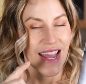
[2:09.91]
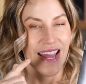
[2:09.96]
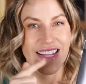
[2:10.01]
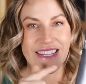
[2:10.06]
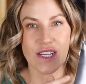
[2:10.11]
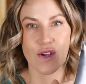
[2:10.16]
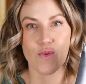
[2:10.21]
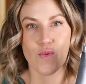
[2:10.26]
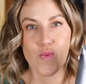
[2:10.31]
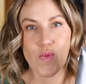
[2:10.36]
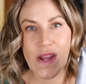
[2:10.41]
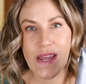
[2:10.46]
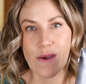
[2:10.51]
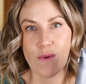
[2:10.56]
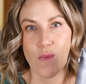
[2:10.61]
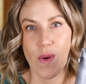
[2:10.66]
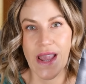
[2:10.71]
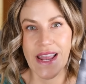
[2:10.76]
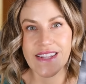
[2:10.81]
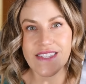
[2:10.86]
It's a
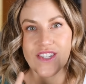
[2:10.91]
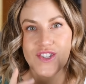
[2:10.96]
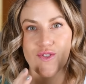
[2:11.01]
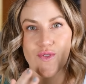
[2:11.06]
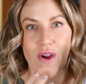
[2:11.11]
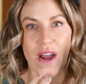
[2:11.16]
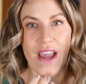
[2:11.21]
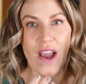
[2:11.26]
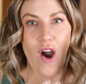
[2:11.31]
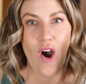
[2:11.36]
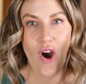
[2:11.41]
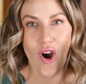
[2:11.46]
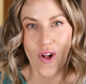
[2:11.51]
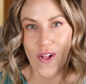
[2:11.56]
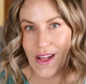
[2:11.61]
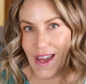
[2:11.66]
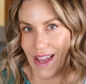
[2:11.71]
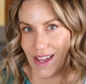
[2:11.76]
great way to try all